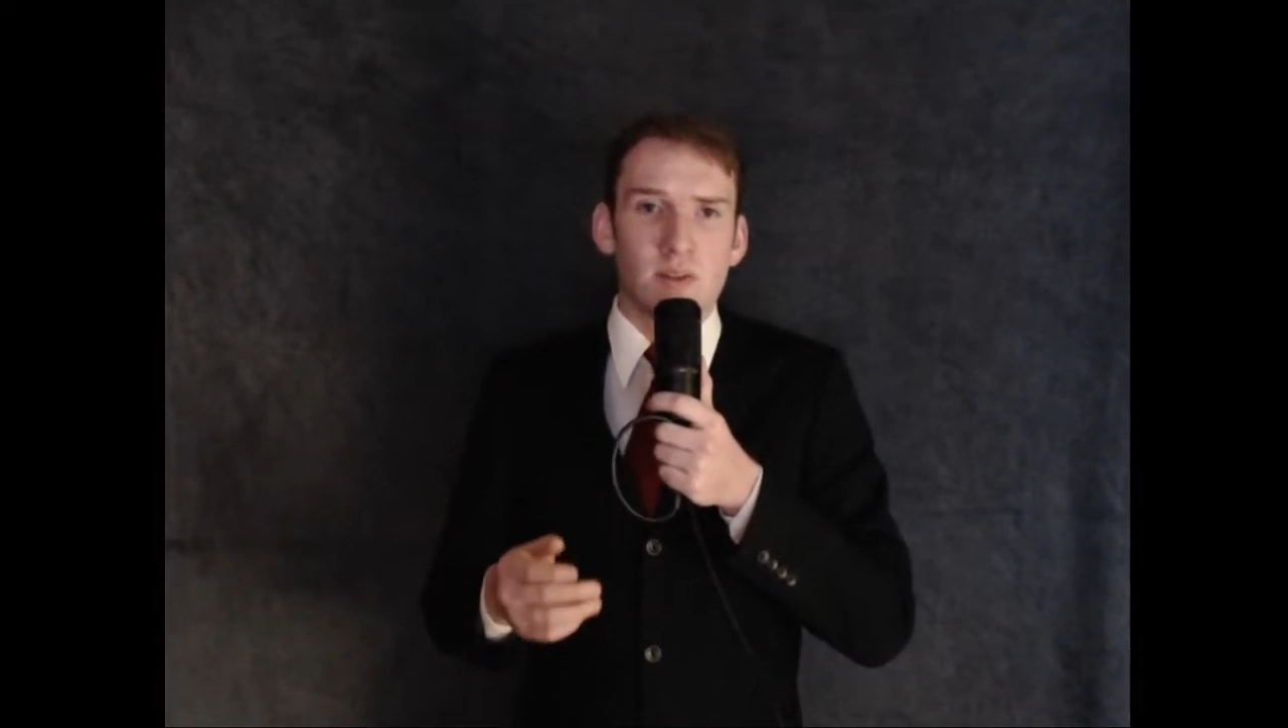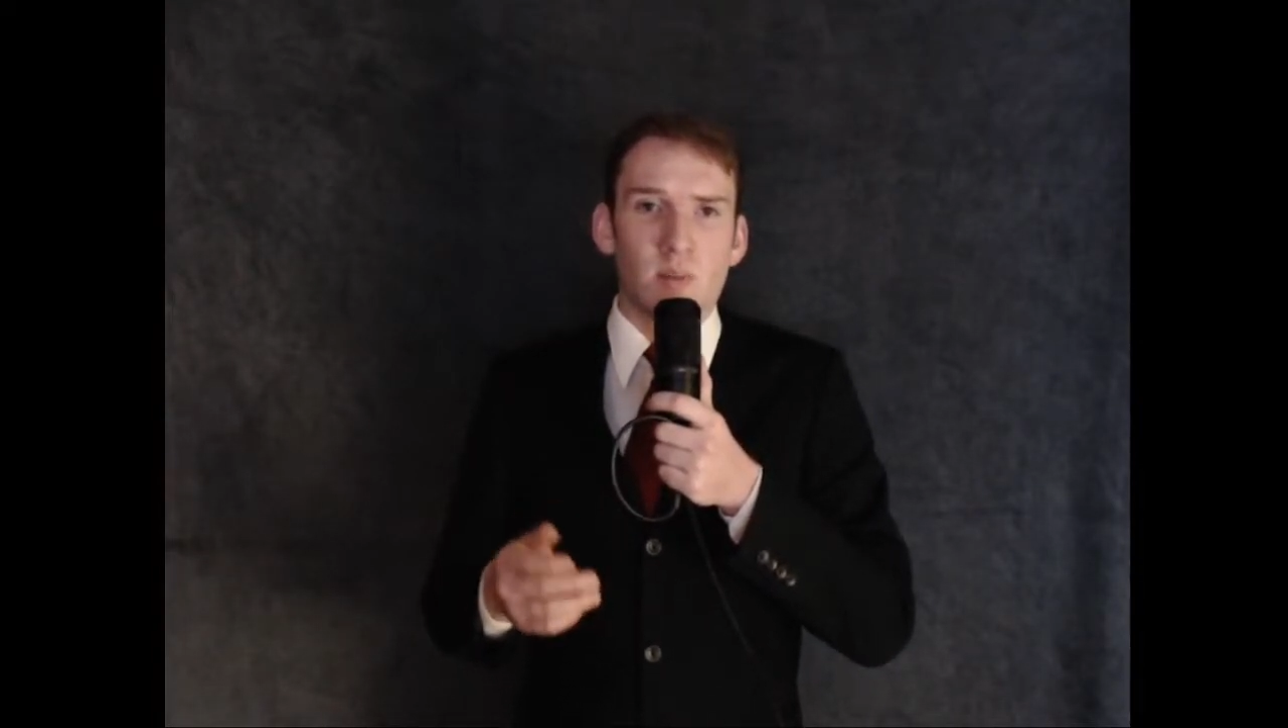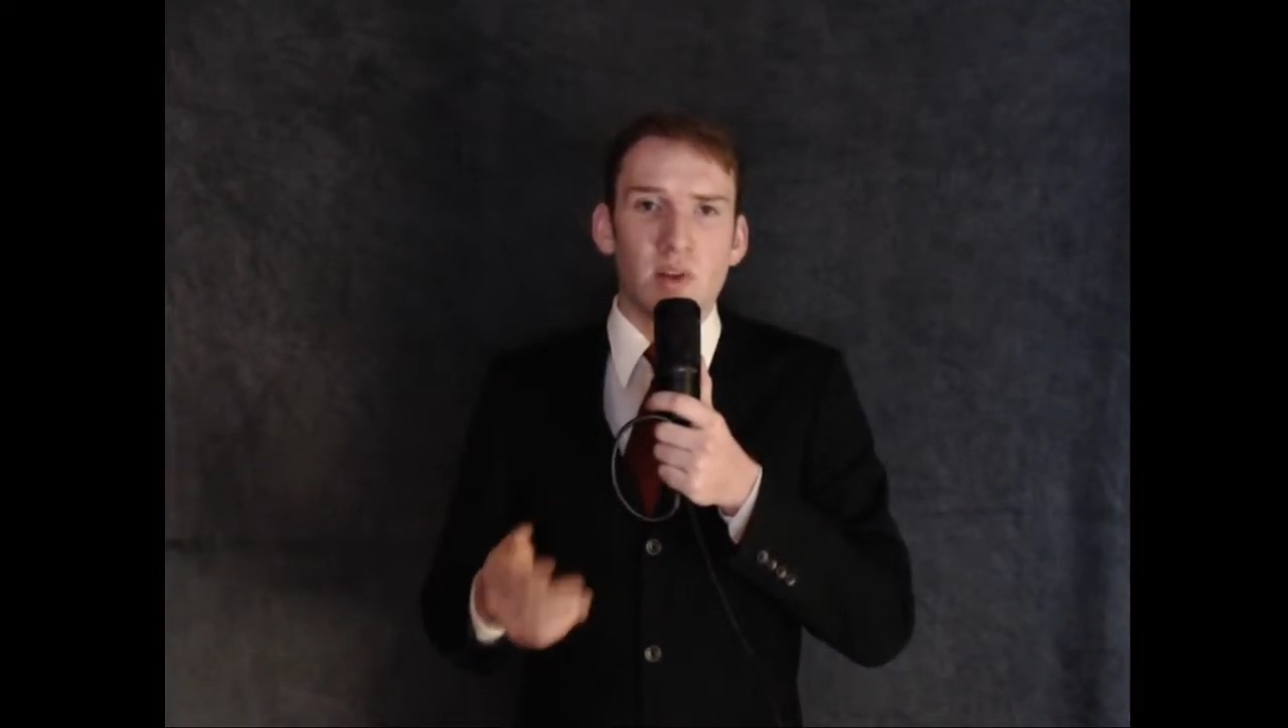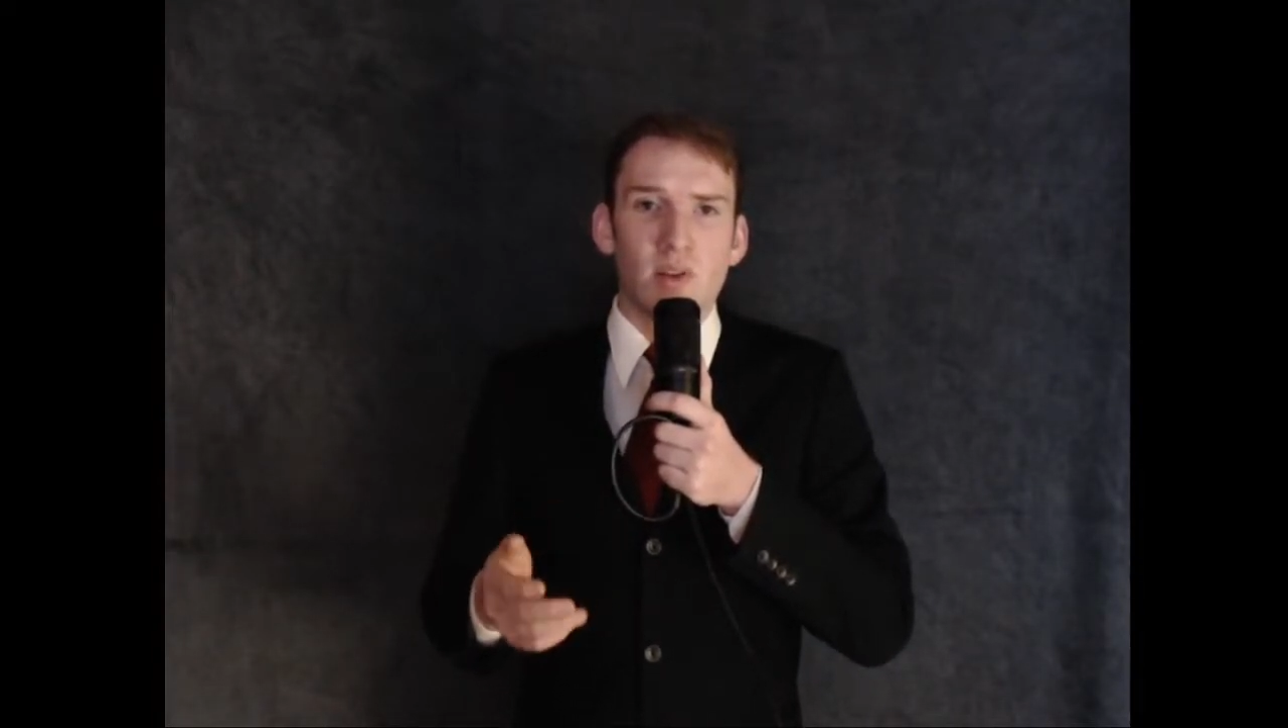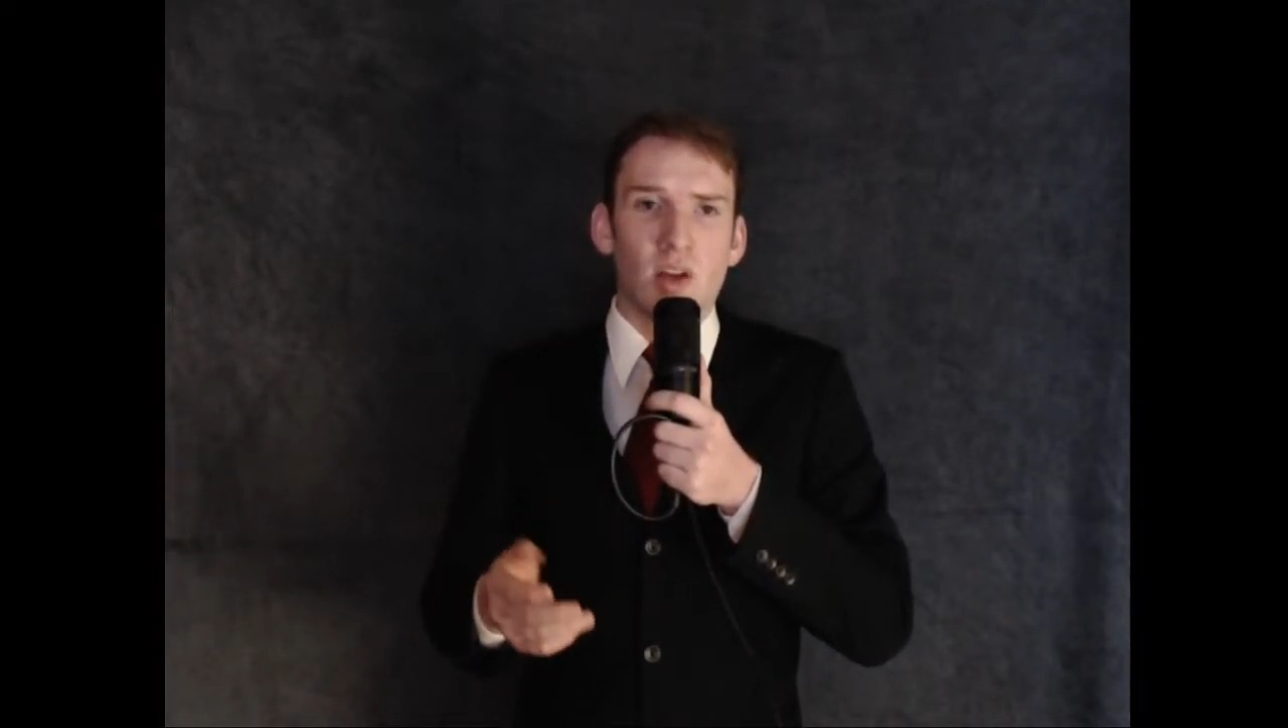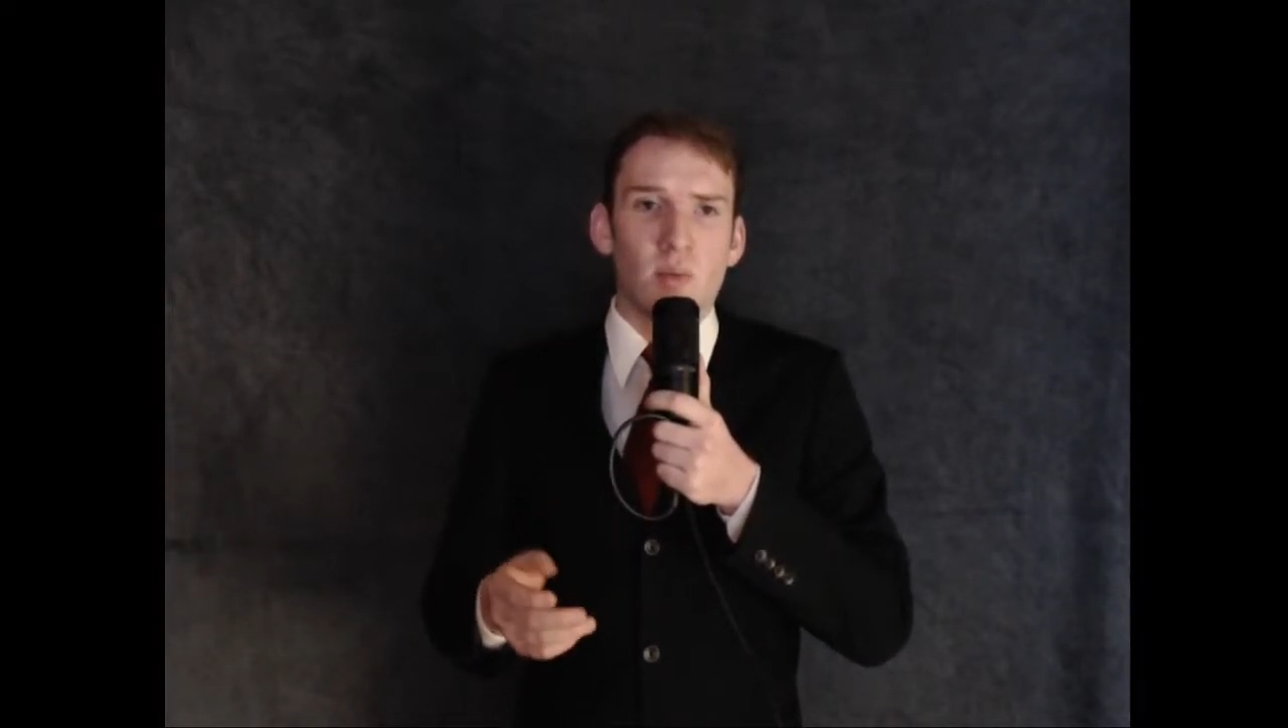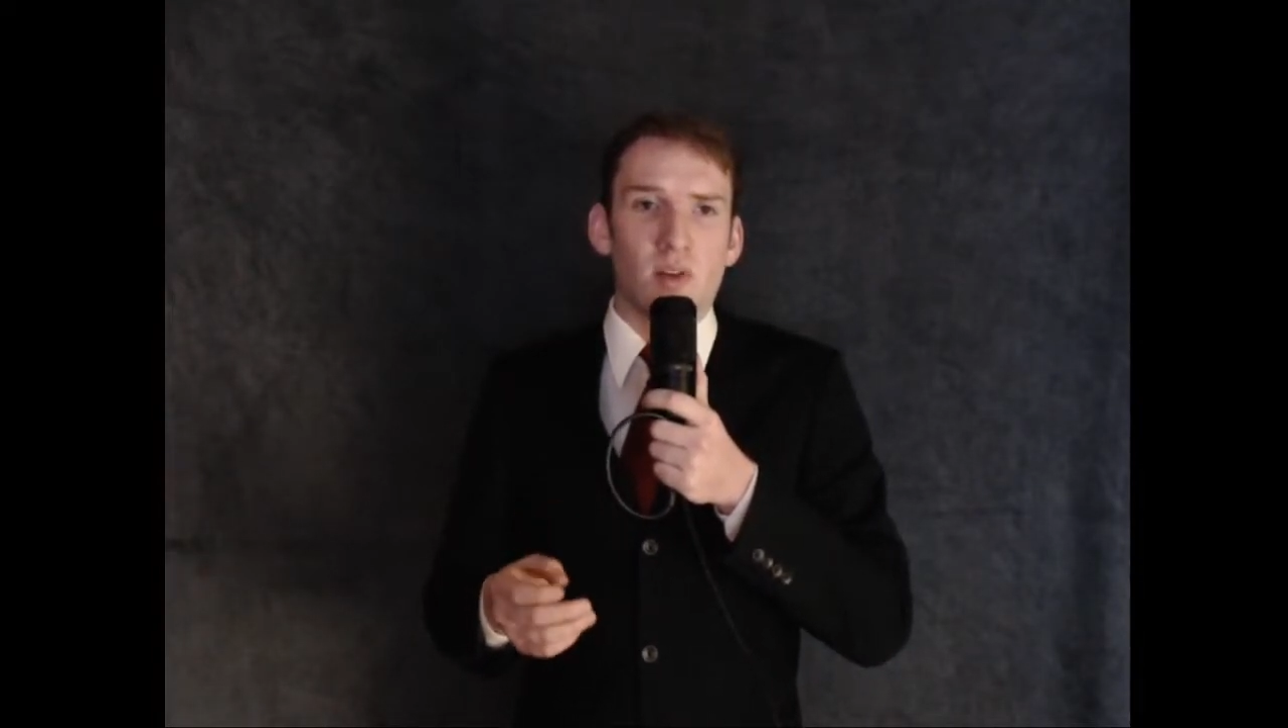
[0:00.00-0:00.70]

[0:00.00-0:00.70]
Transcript: a buildup